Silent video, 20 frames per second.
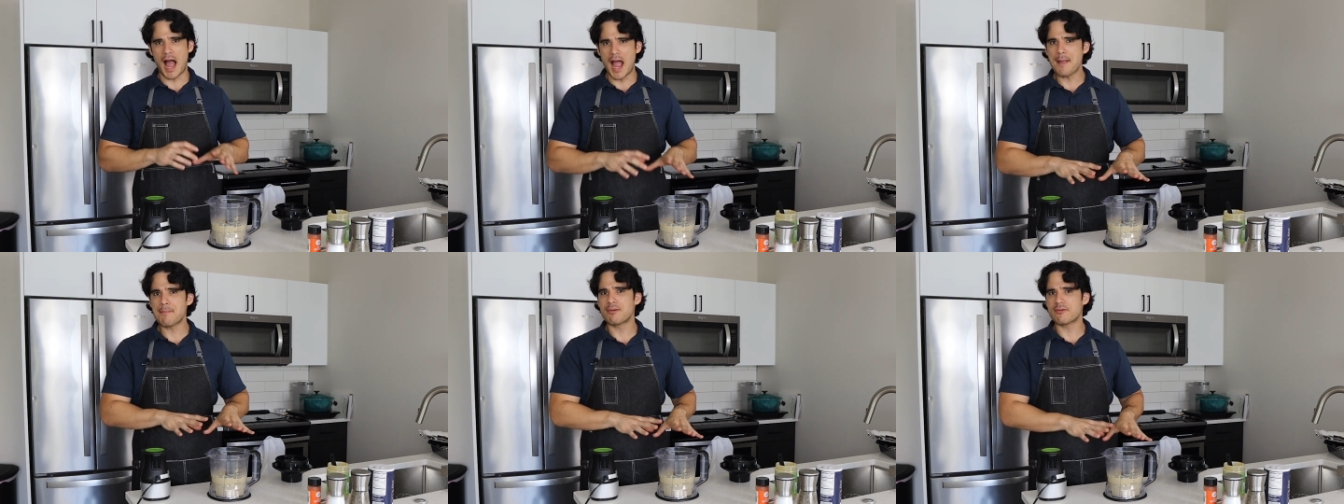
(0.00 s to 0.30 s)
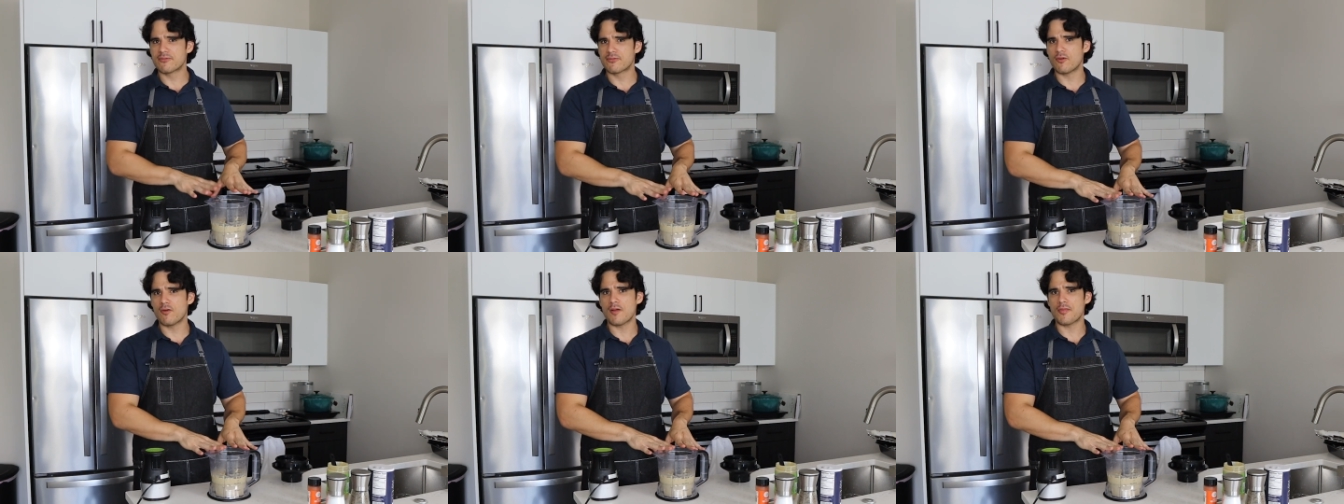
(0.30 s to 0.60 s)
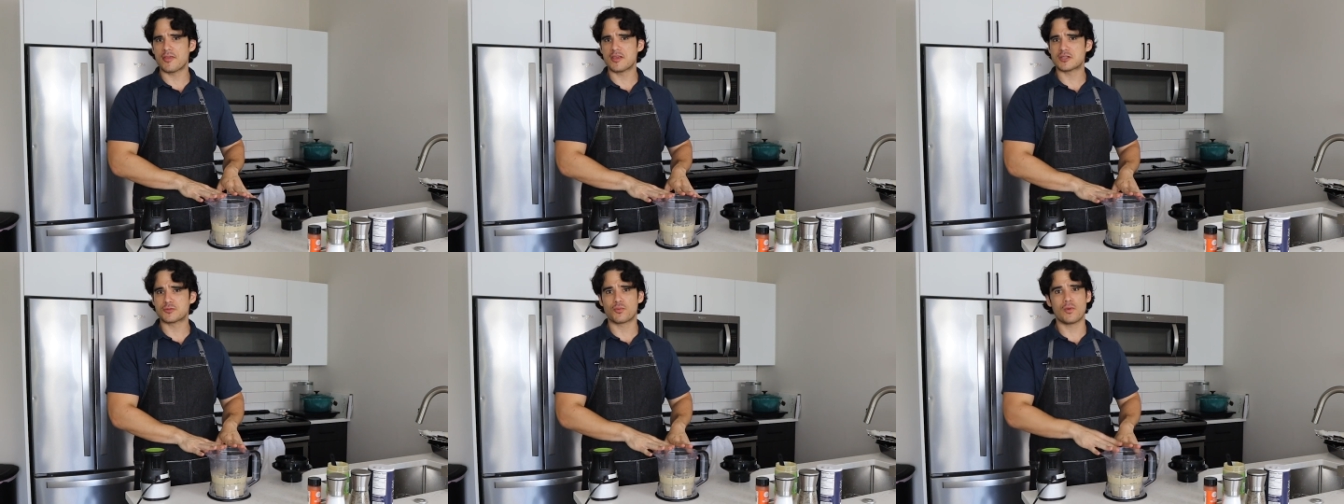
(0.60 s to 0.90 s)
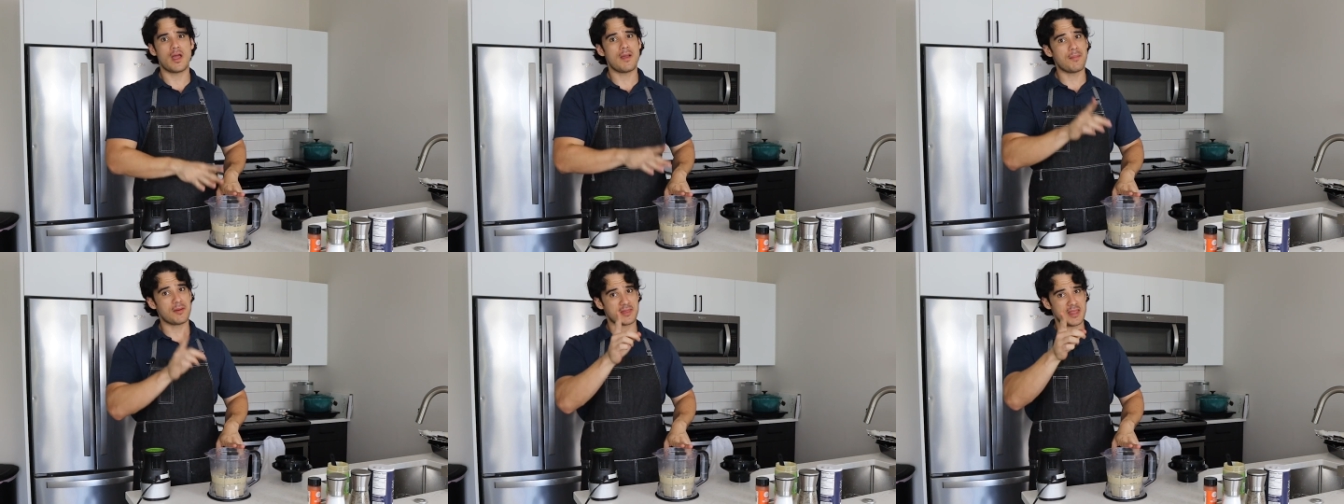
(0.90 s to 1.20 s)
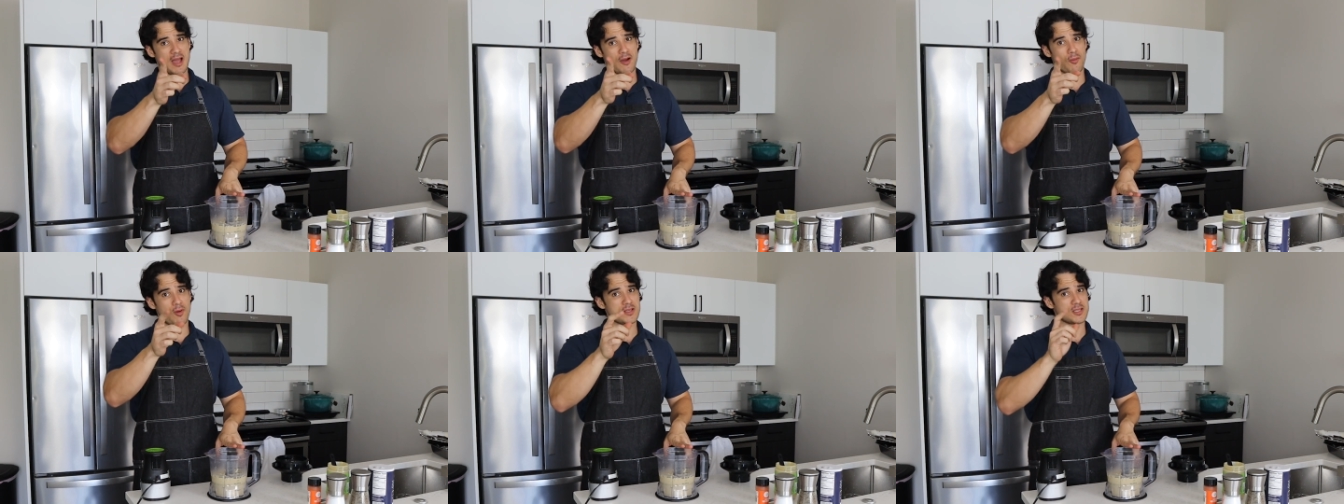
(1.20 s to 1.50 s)
I prefer it this way, but
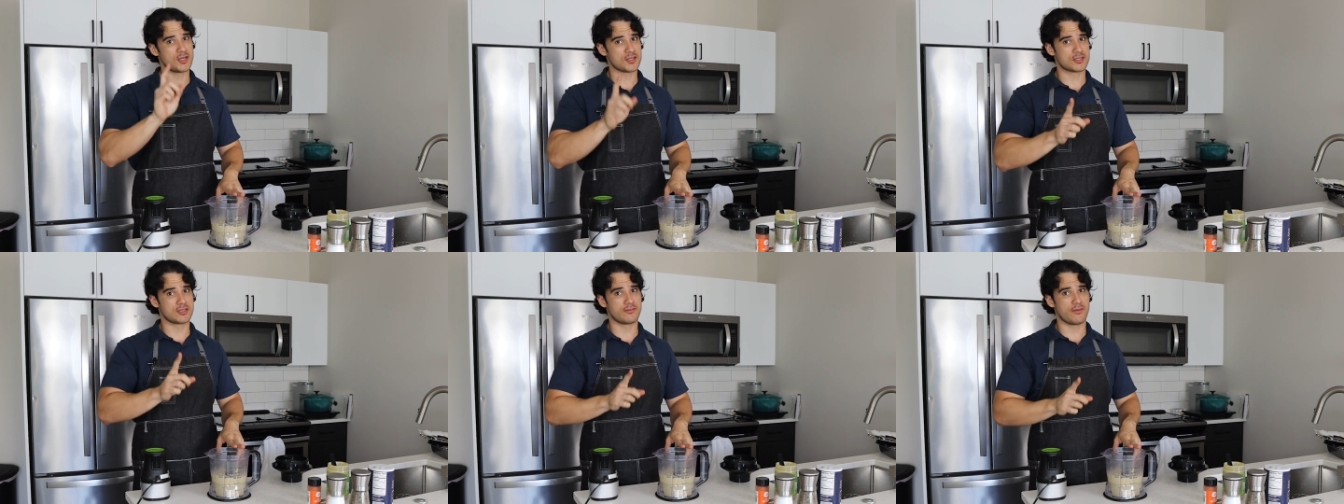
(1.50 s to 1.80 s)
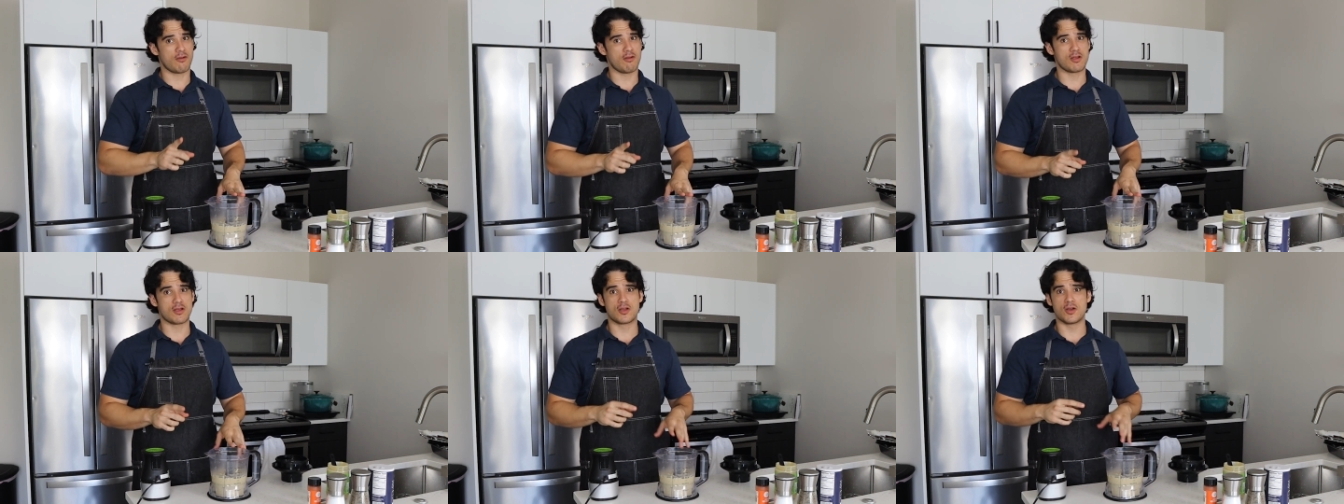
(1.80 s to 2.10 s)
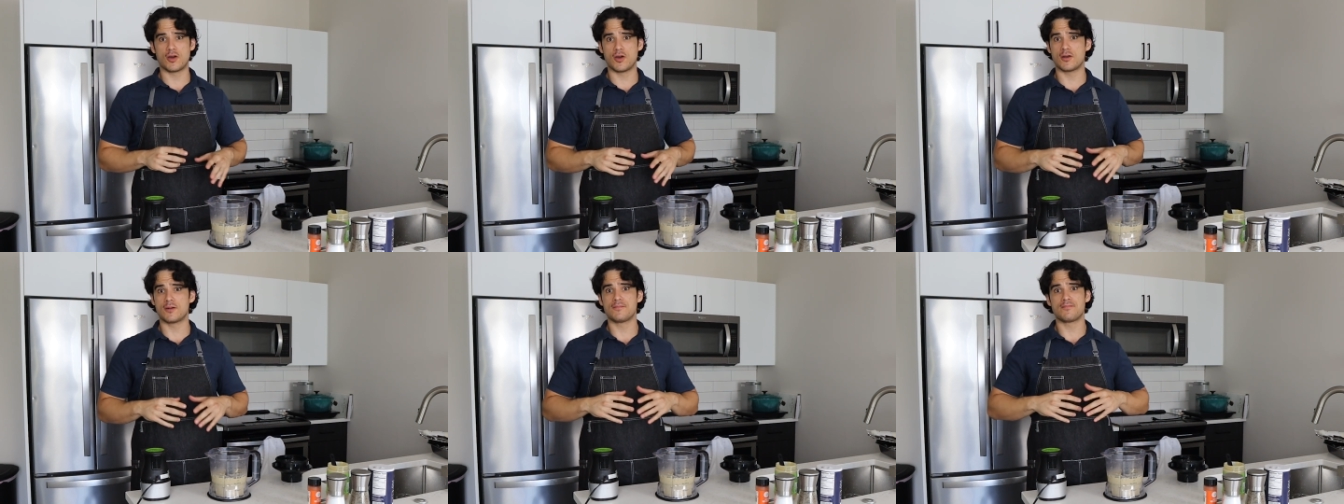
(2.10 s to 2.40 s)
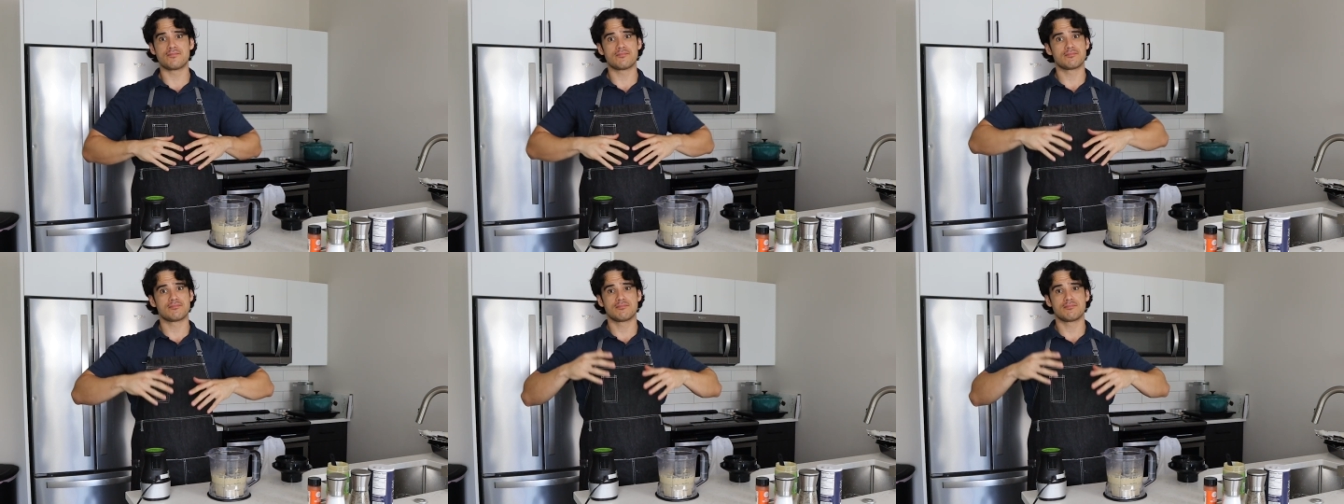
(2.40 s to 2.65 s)
that way is also very good.